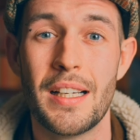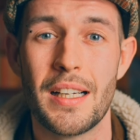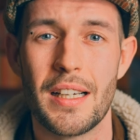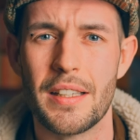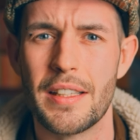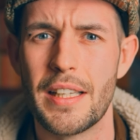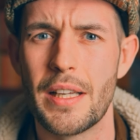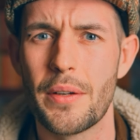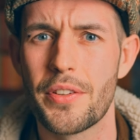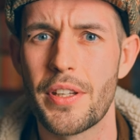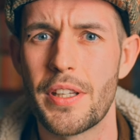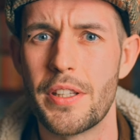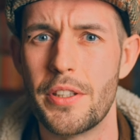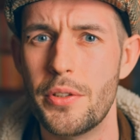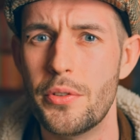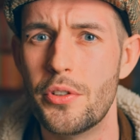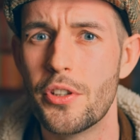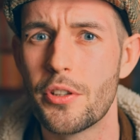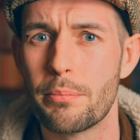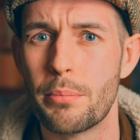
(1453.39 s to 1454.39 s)
and they'll say,
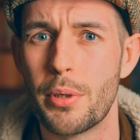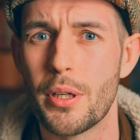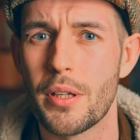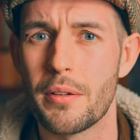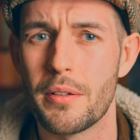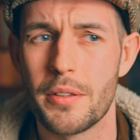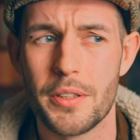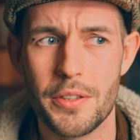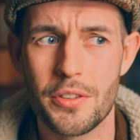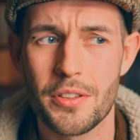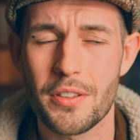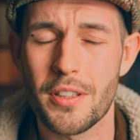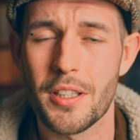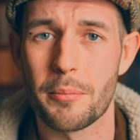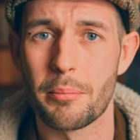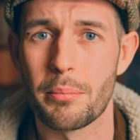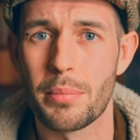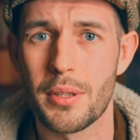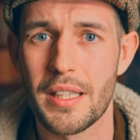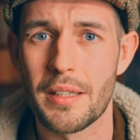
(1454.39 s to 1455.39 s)
you just put, you just
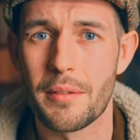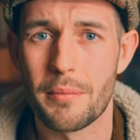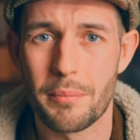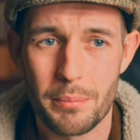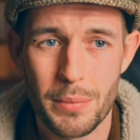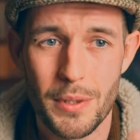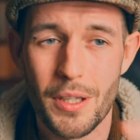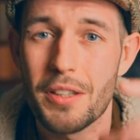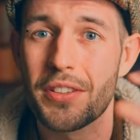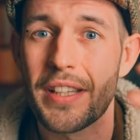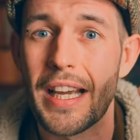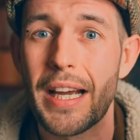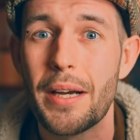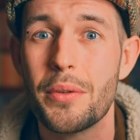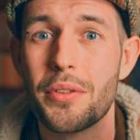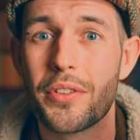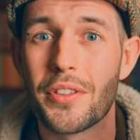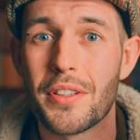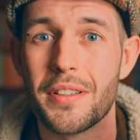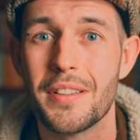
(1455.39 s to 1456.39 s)
like pl plucked
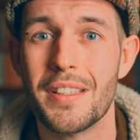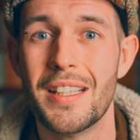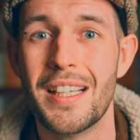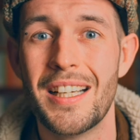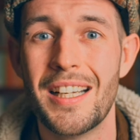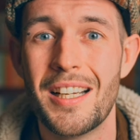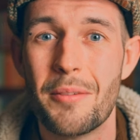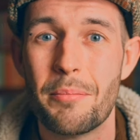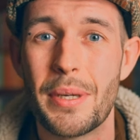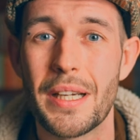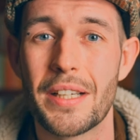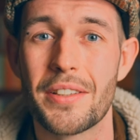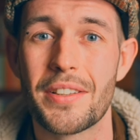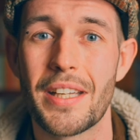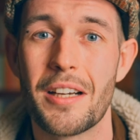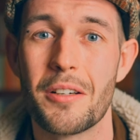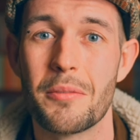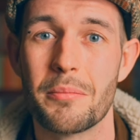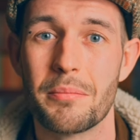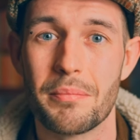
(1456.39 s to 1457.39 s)
out and picked
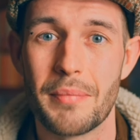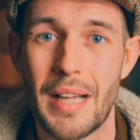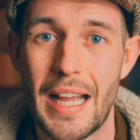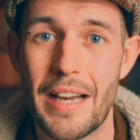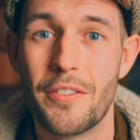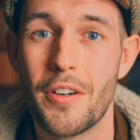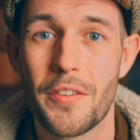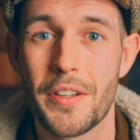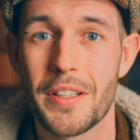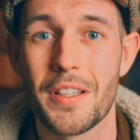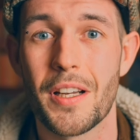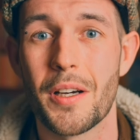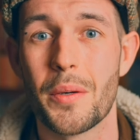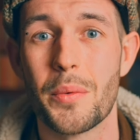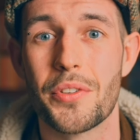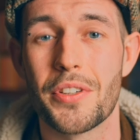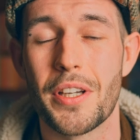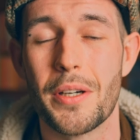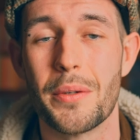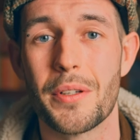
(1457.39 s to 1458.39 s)
out everything that I
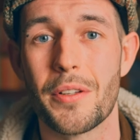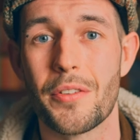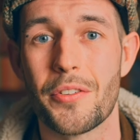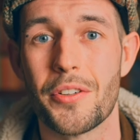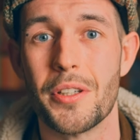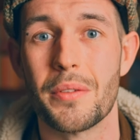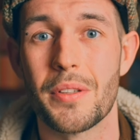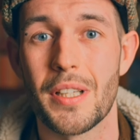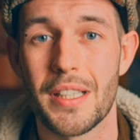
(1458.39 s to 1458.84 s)
was going through.